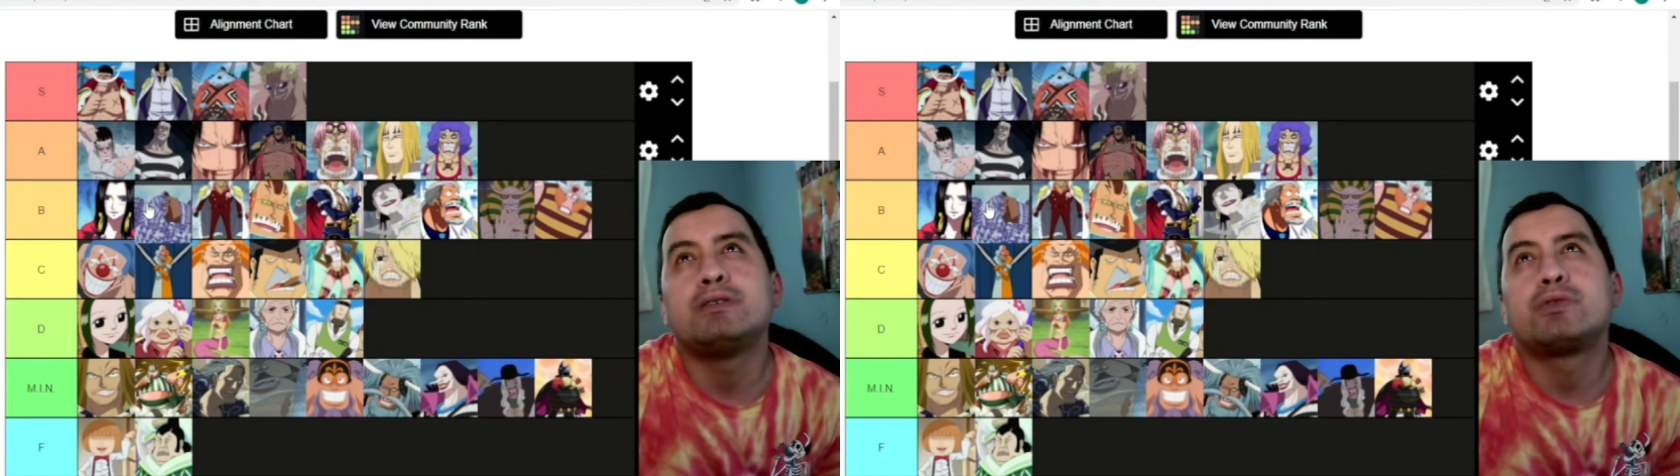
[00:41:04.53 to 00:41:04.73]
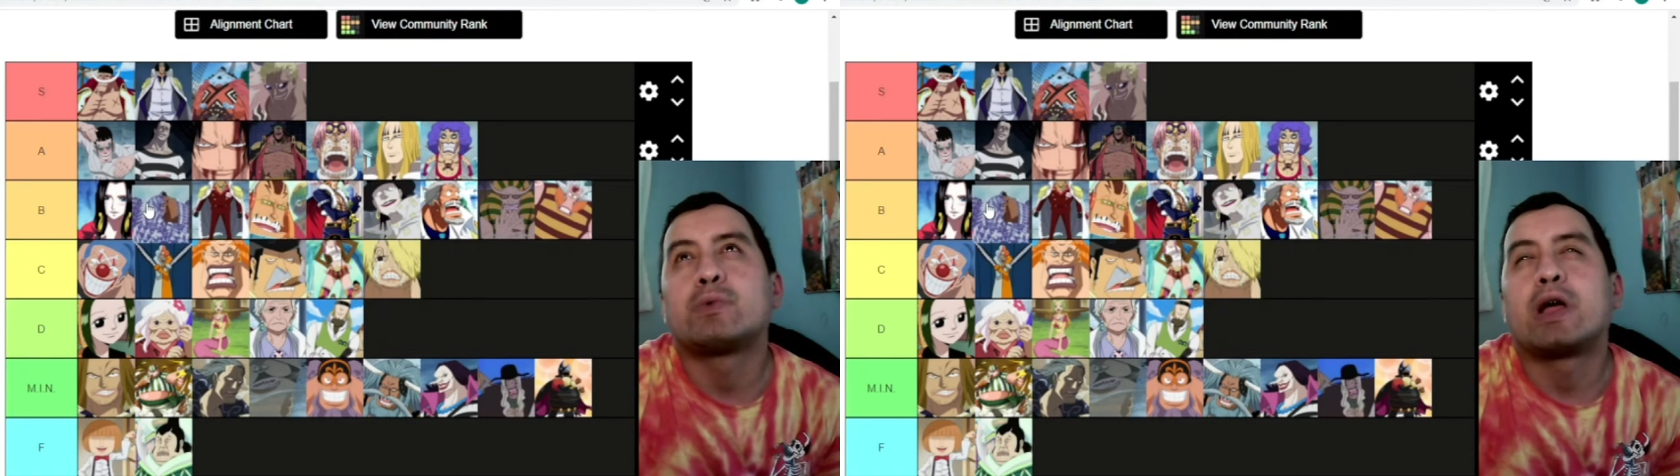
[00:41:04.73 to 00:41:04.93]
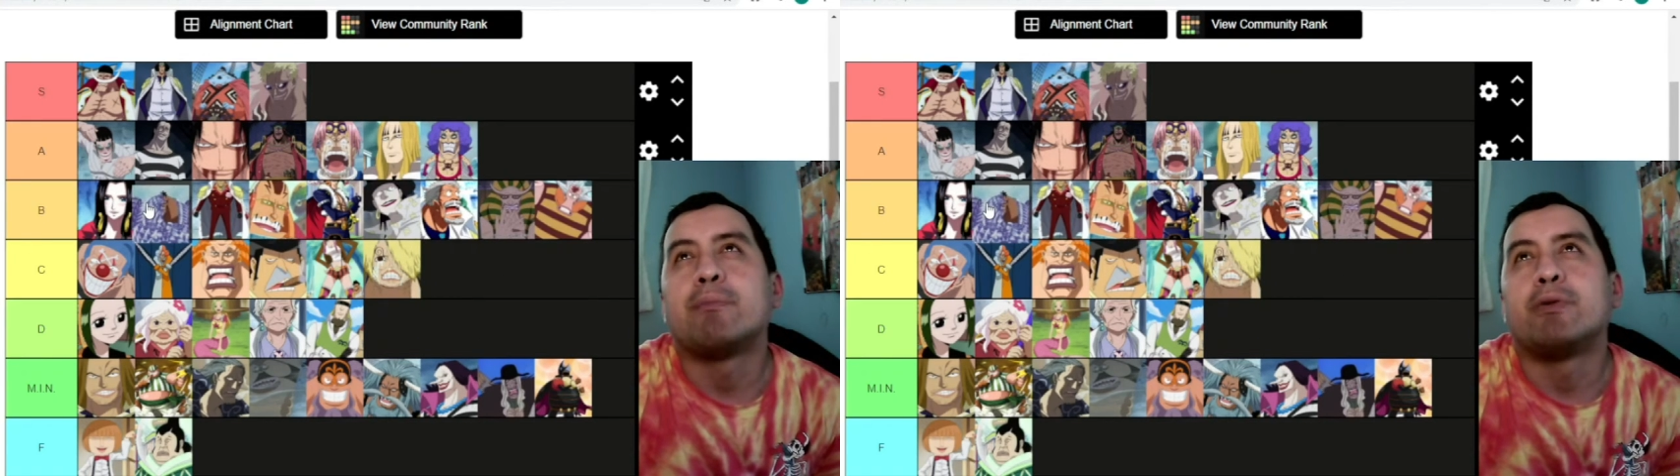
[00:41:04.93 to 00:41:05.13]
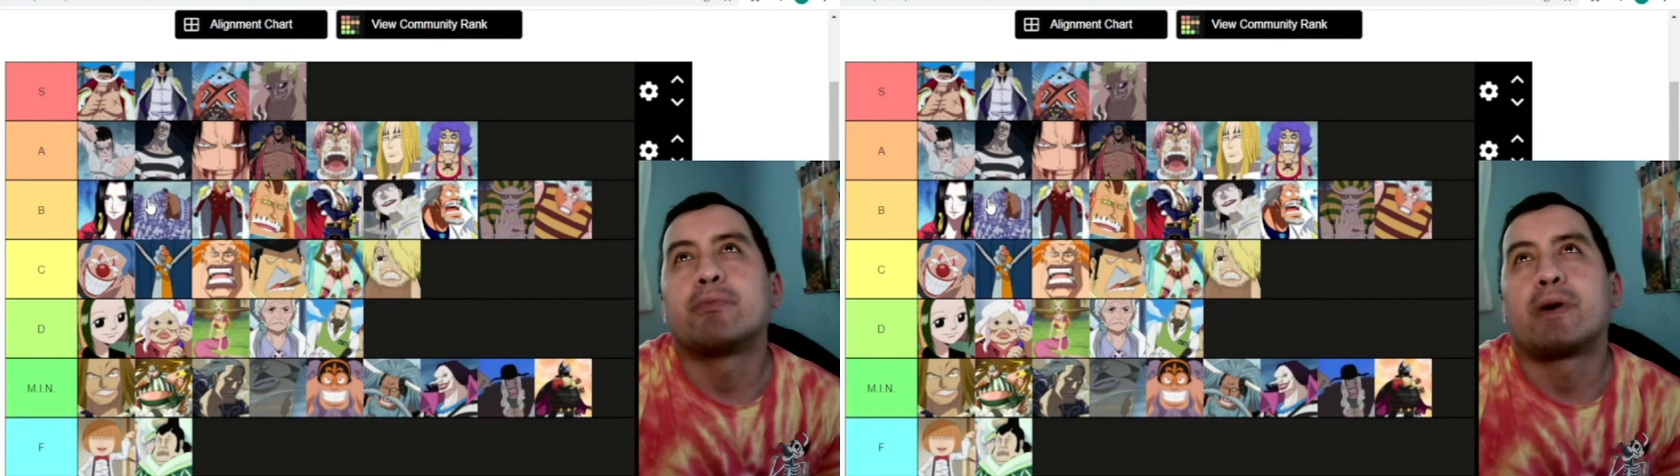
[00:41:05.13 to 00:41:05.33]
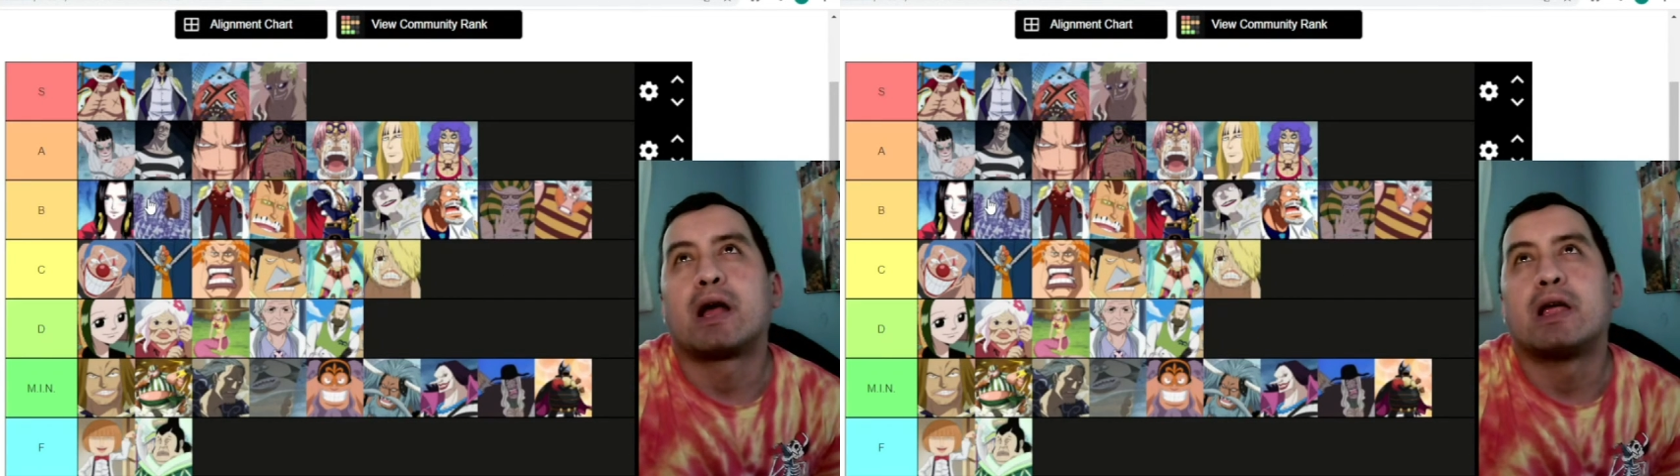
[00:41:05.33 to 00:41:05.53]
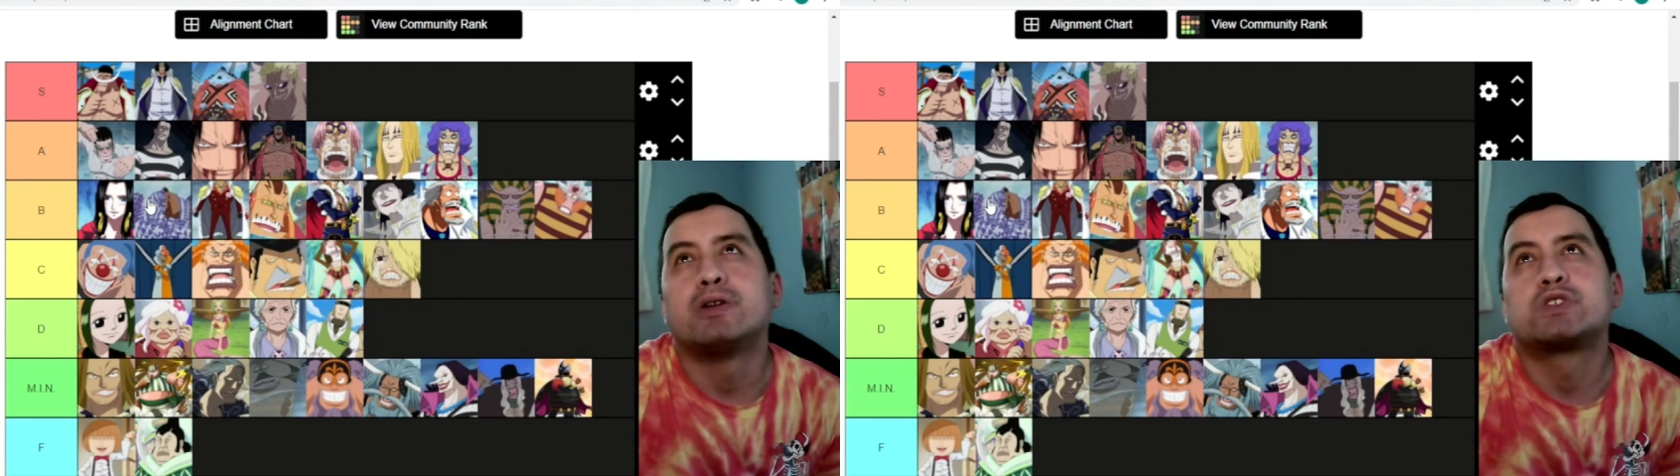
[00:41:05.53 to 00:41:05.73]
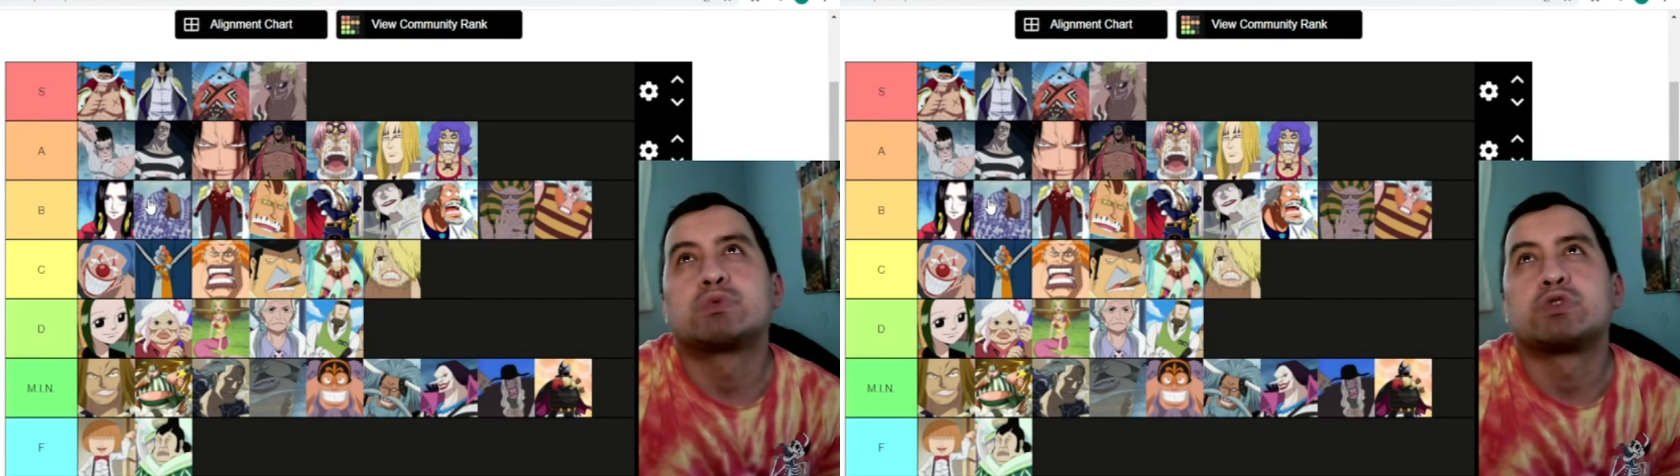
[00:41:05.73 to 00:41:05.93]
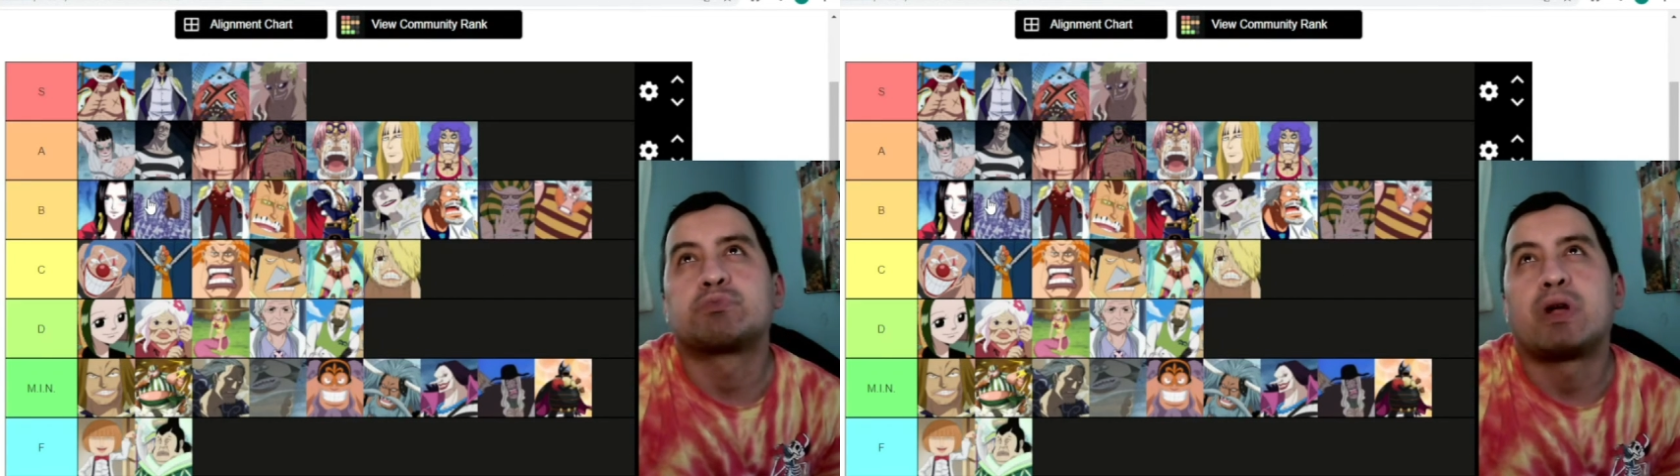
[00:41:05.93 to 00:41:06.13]
the Whitebeard Pirates
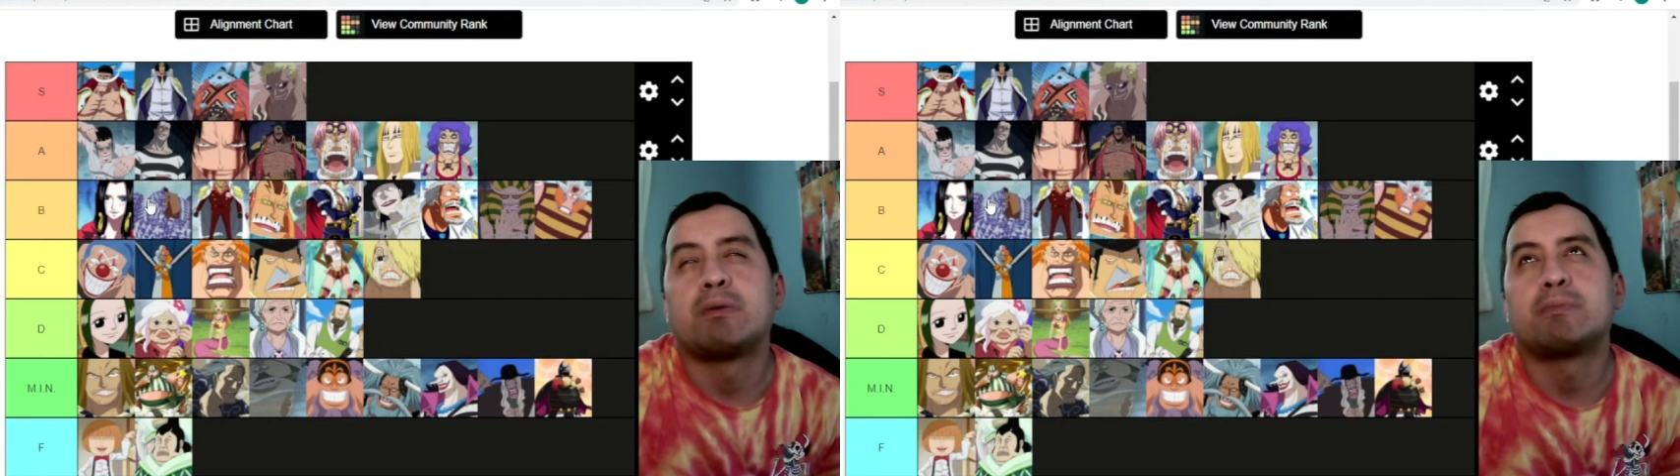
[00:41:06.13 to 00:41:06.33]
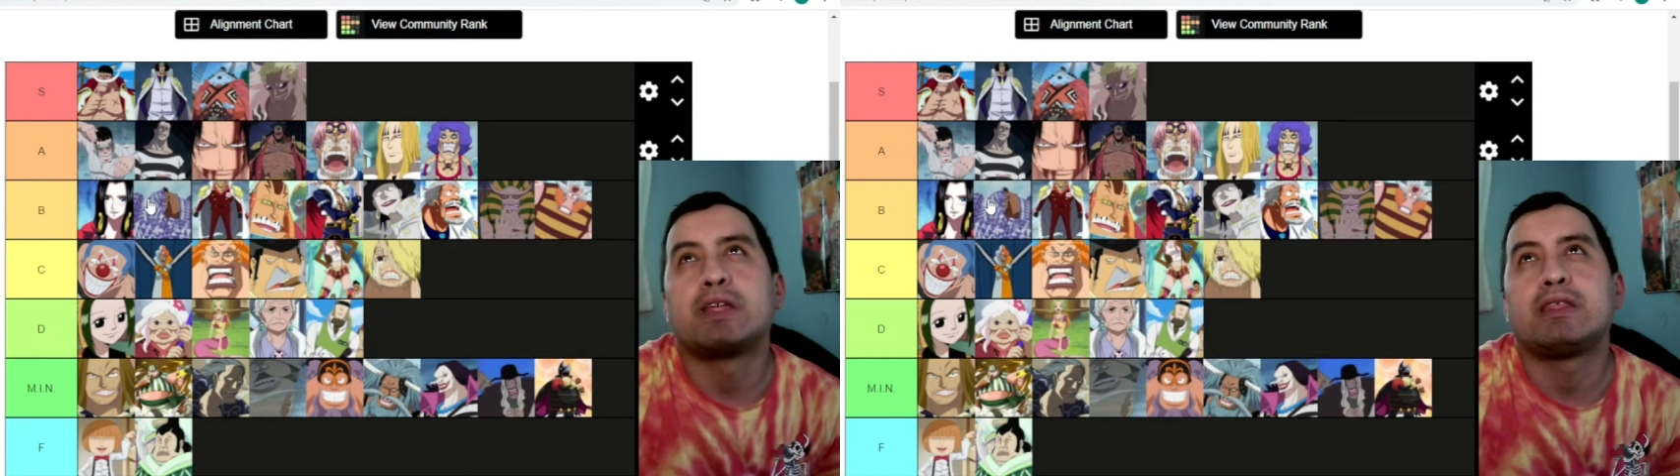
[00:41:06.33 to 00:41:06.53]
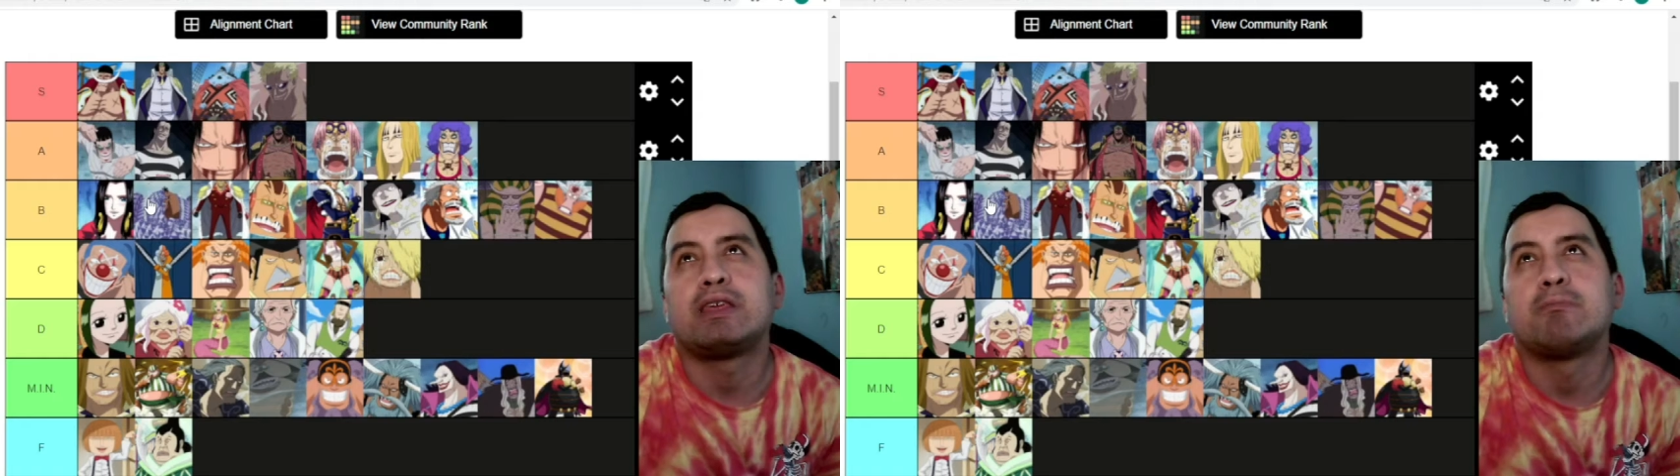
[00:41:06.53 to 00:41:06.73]
was probably the